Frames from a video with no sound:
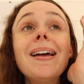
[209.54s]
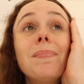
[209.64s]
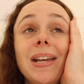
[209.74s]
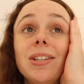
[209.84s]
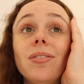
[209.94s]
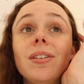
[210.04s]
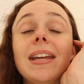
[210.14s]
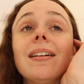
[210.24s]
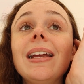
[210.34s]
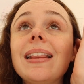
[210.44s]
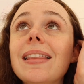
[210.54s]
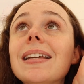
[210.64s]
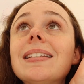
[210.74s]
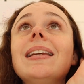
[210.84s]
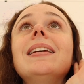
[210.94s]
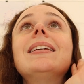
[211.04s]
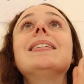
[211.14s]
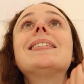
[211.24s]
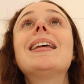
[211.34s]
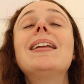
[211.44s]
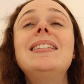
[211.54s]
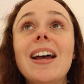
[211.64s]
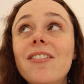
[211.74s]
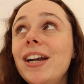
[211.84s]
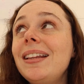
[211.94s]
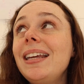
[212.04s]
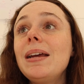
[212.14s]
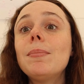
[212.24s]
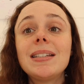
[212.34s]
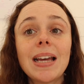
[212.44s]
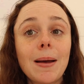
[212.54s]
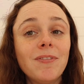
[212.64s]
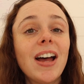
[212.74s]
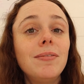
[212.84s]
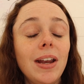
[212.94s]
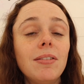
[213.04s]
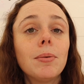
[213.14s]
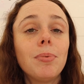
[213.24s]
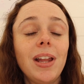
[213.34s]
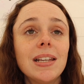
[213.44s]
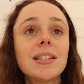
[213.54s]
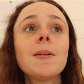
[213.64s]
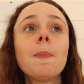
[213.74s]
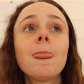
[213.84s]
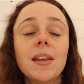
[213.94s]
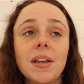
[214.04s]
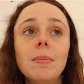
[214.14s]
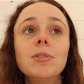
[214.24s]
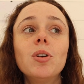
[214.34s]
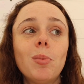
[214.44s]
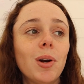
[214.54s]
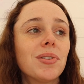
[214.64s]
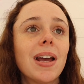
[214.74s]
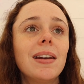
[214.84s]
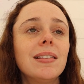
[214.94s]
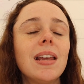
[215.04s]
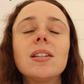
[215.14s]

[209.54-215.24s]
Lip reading: peaceful here. Like this is definitely my top five favorite place they come to in Buenos Aires.